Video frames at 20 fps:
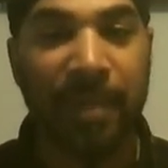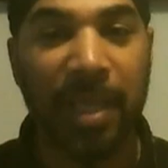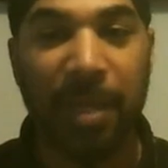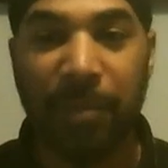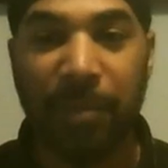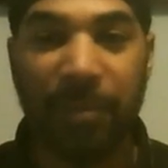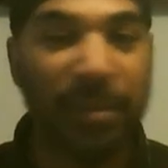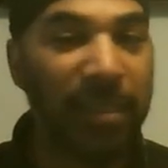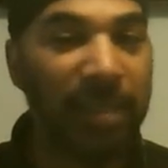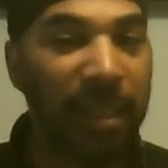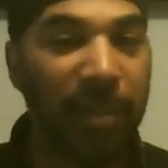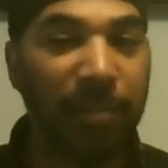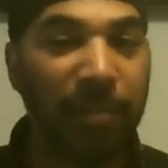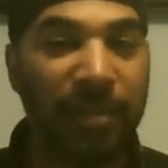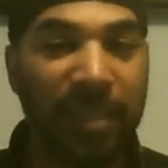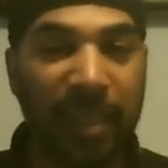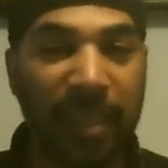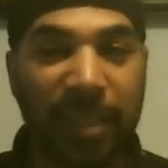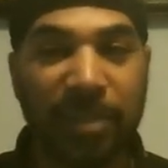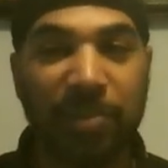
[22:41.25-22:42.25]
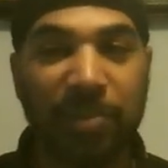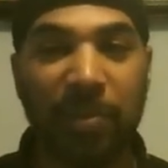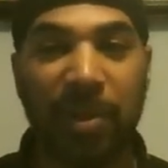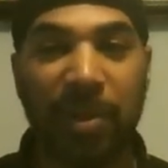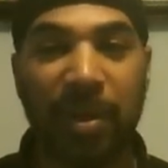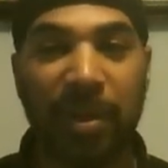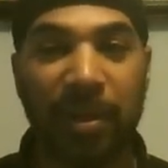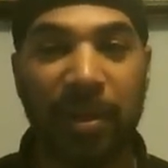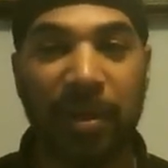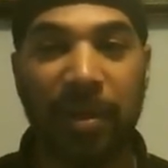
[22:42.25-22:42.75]
It was his
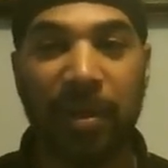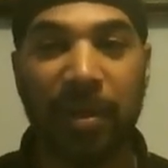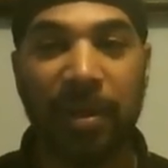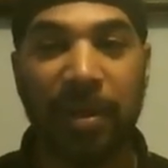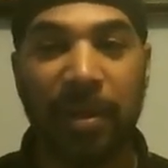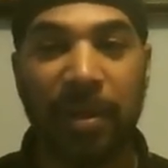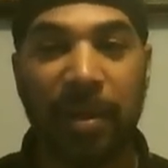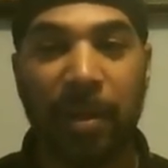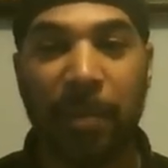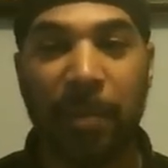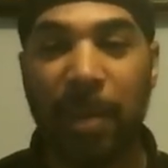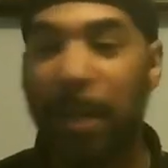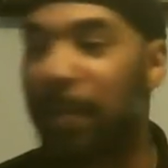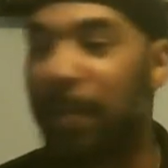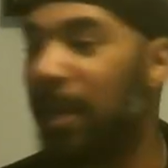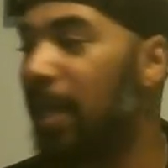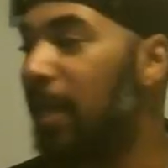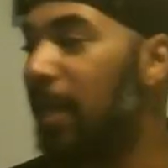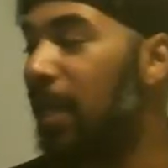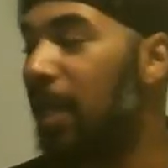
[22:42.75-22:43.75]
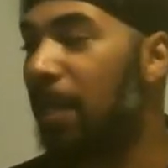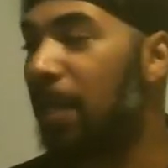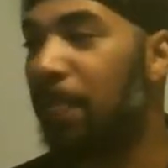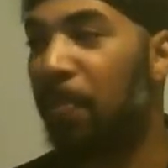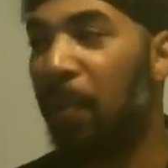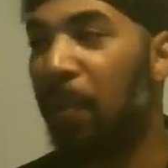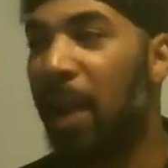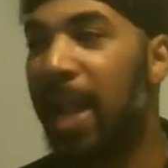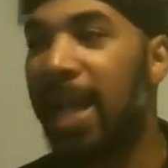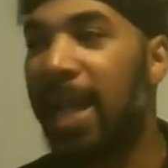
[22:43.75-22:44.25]
word. Remember, he
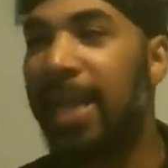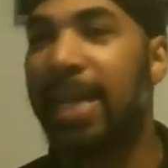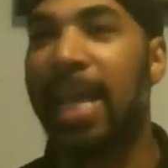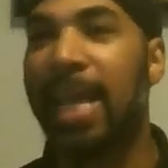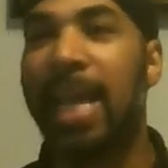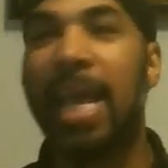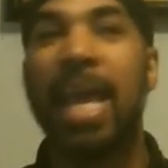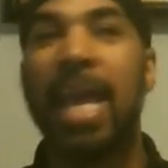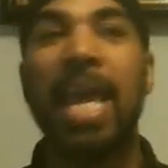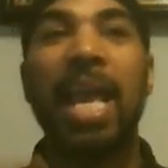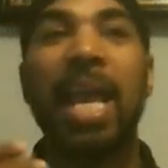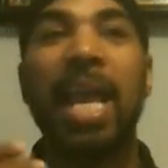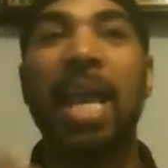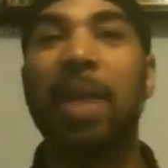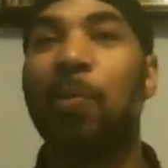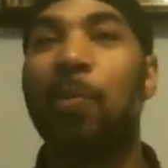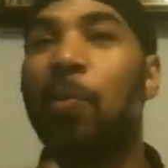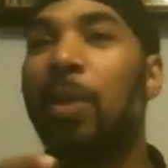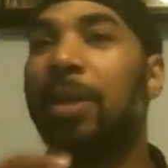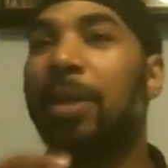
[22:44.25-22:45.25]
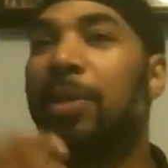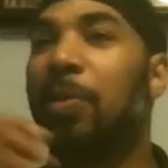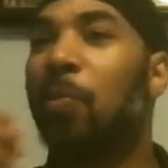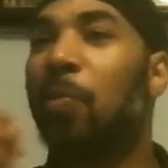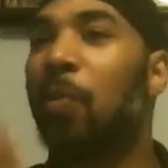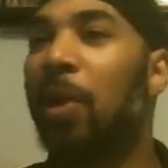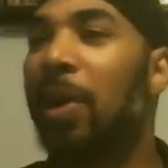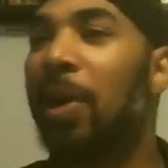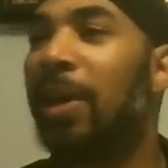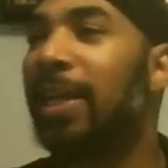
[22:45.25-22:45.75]
prayed that with the
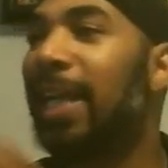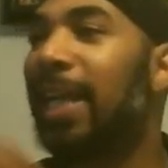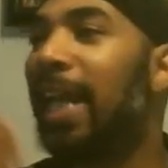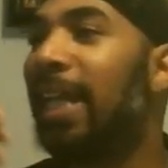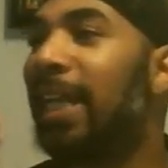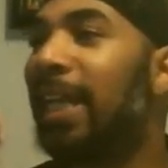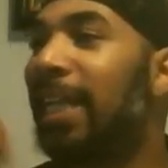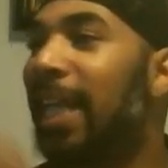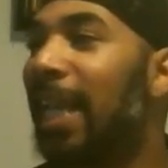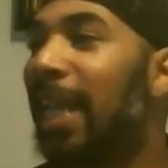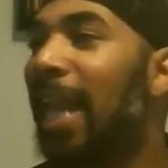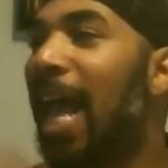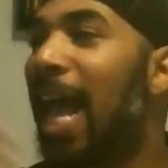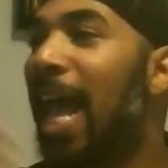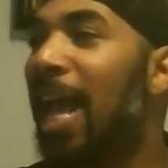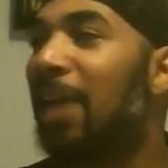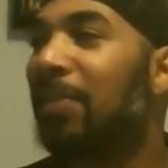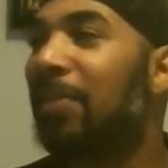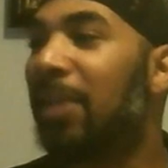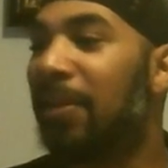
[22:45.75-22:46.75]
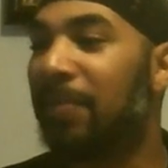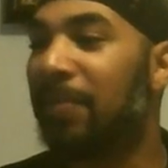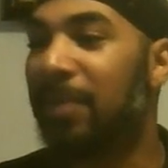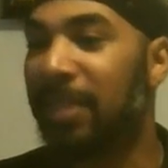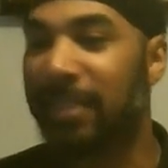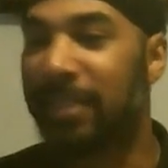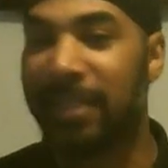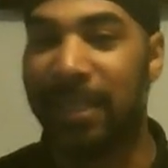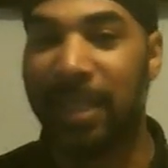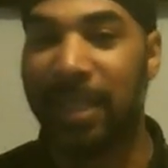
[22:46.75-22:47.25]
word that I have given
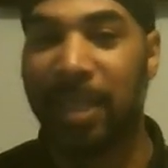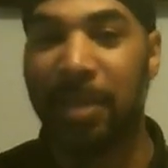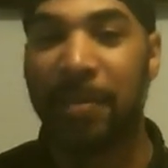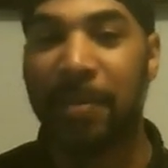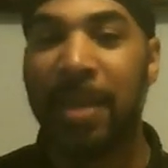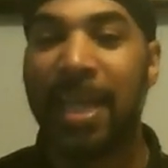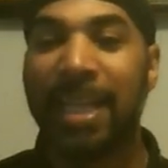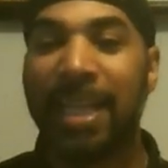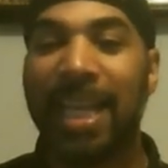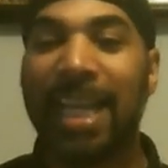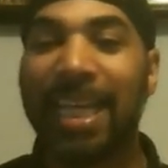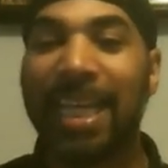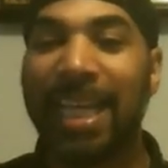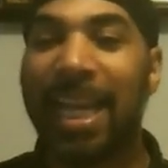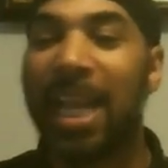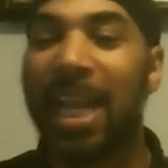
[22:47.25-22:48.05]
unto them, that